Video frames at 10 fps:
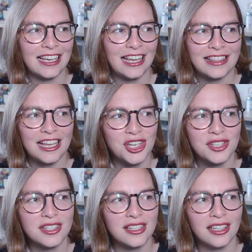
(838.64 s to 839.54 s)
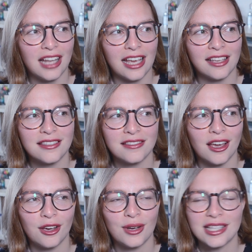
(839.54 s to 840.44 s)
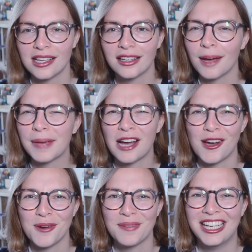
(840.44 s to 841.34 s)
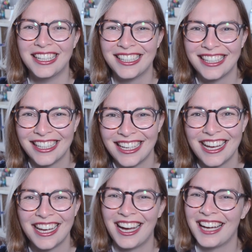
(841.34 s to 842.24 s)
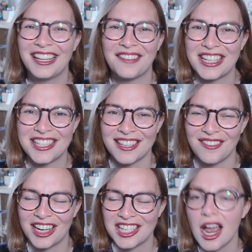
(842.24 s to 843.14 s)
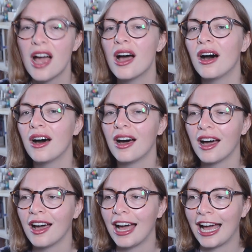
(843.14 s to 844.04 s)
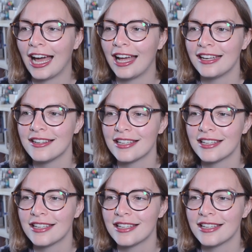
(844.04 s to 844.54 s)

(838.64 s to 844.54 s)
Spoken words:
they're just like, so it's like coming home. I love it so much. And